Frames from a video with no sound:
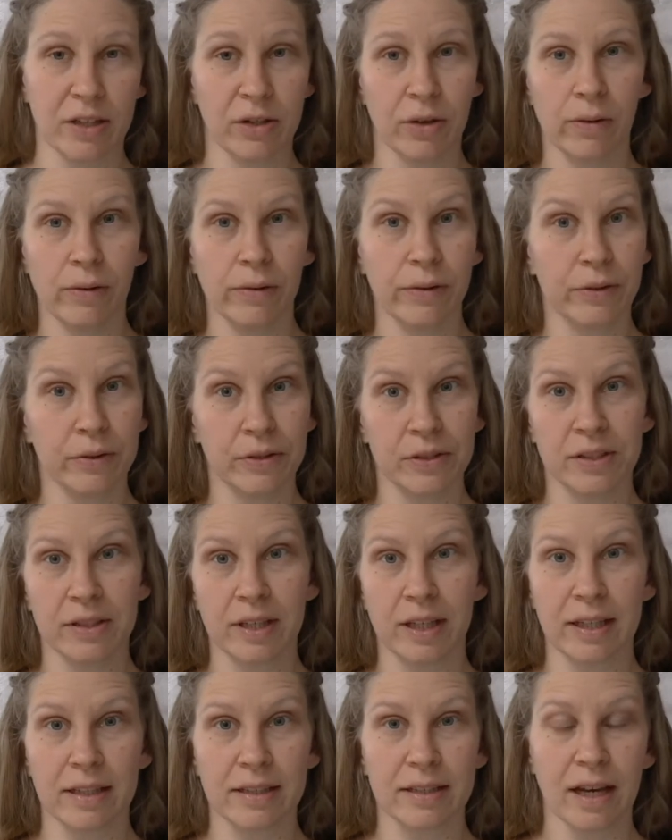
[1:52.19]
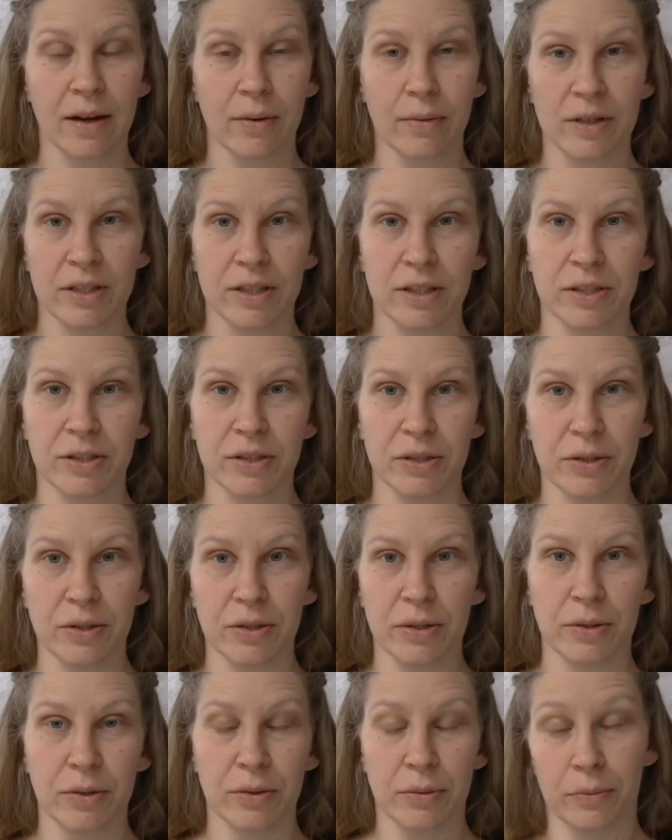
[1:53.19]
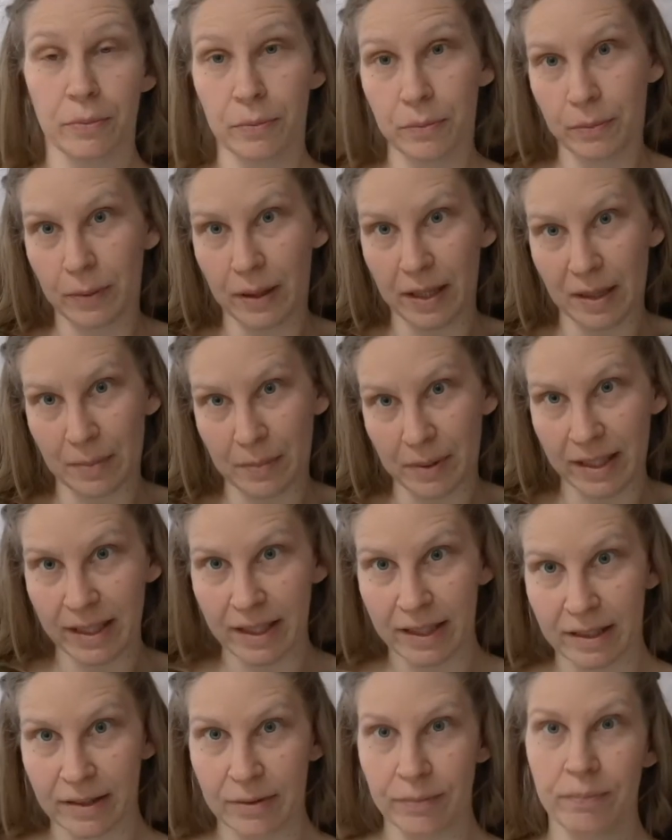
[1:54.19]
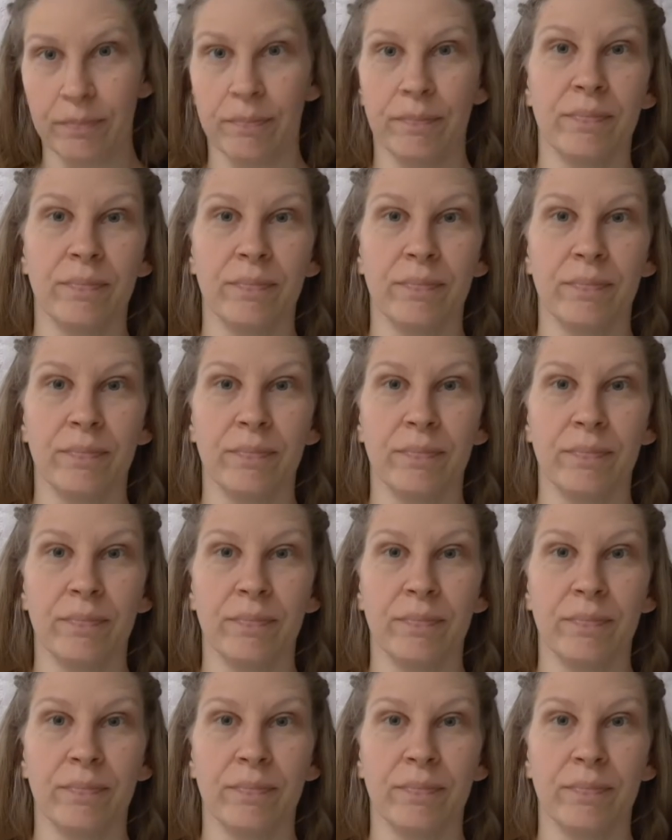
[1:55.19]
all those things I wanted to do when I'm lean.